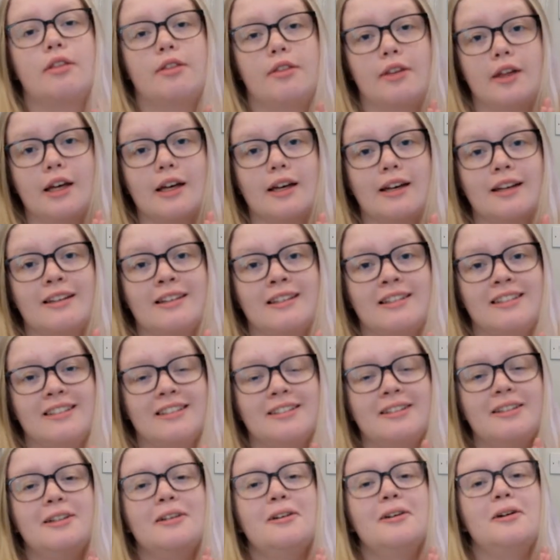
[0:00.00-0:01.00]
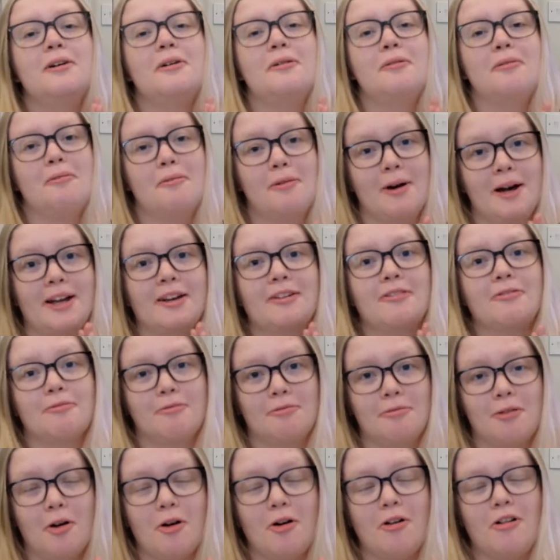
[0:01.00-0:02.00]
thing went
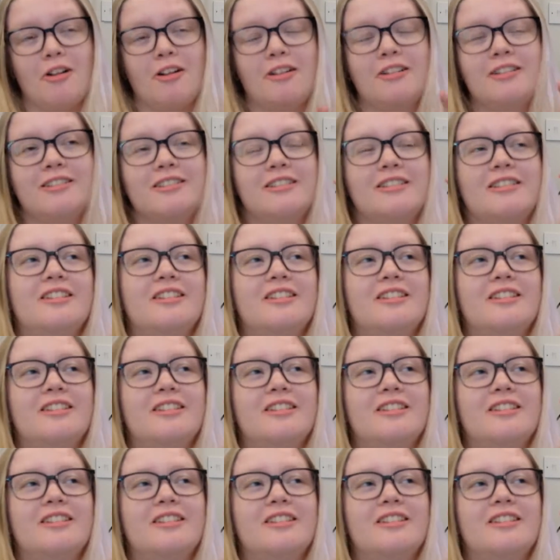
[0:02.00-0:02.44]
wrong.